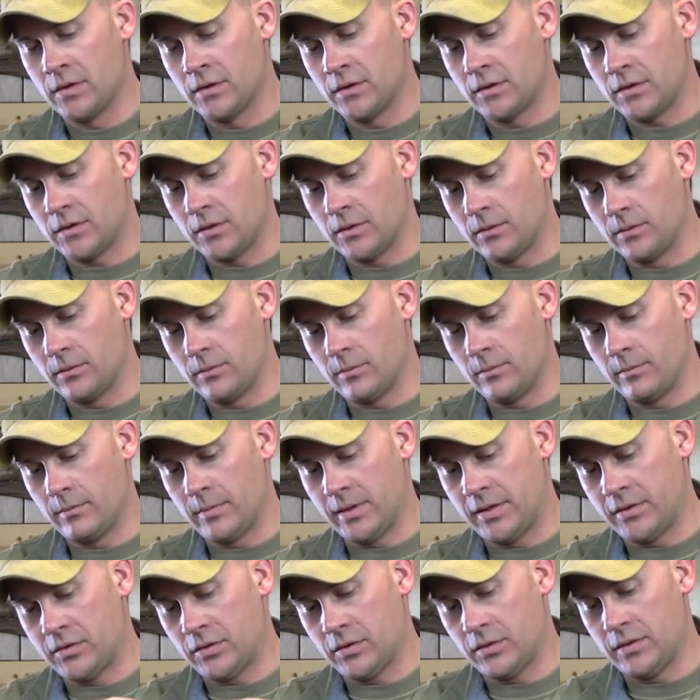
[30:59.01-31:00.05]
So
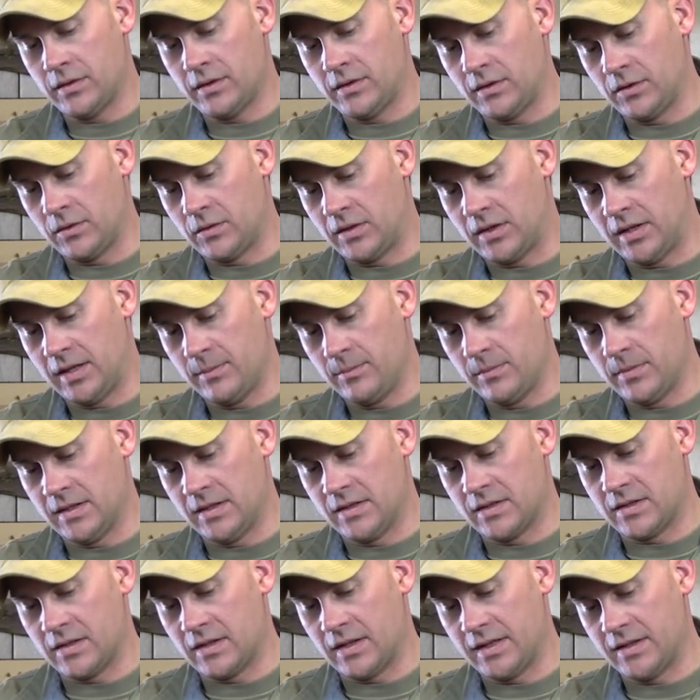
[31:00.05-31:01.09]
make sure that you keep
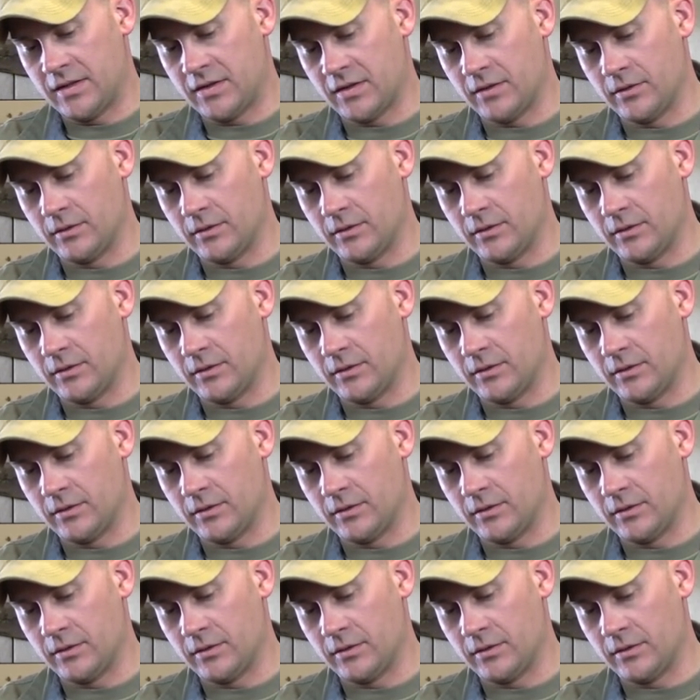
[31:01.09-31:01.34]
these nice